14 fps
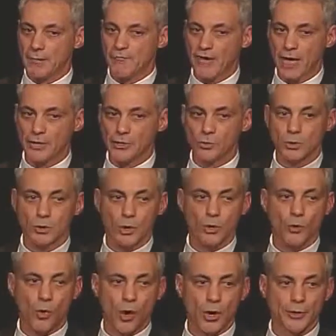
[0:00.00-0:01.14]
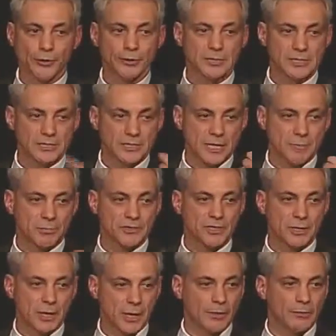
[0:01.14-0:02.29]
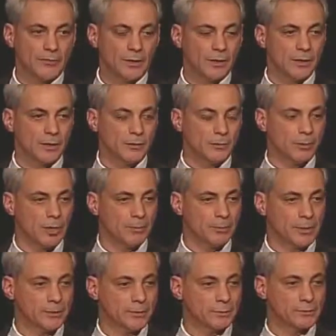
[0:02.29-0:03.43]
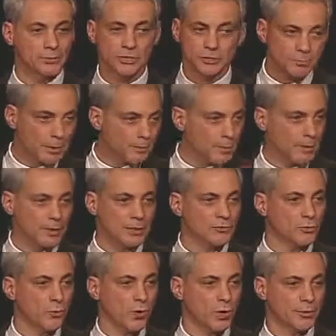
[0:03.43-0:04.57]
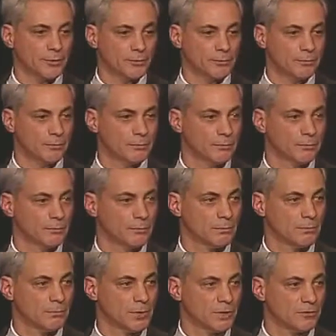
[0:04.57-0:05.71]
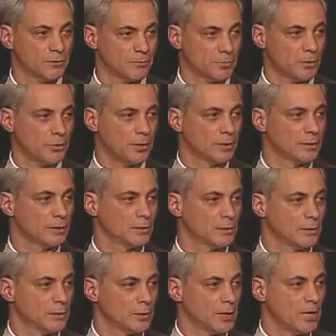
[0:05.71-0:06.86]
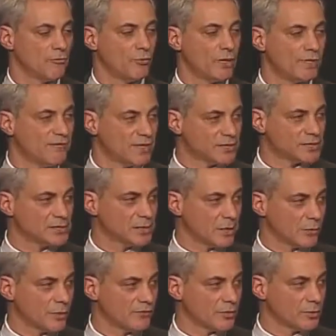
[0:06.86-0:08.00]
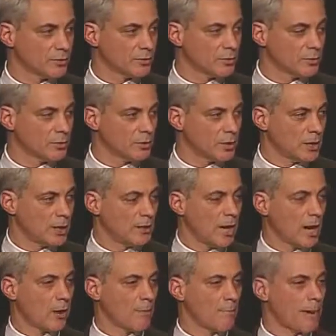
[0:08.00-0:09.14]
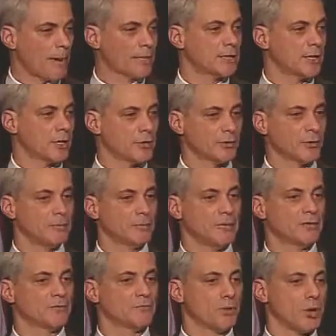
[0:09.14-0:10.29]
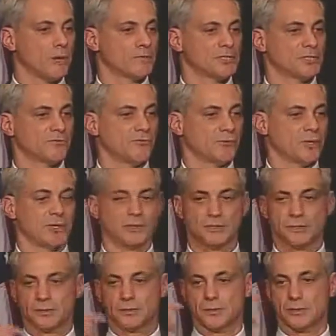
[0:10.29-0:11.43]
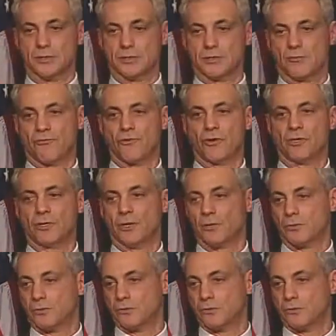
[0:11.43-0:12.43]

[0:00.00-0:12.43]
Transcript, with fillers: Value along water is 10% higher than any other property just by being next to water because of the beauty. If we invest in our river, our backyard can be as promising for us as our front yard,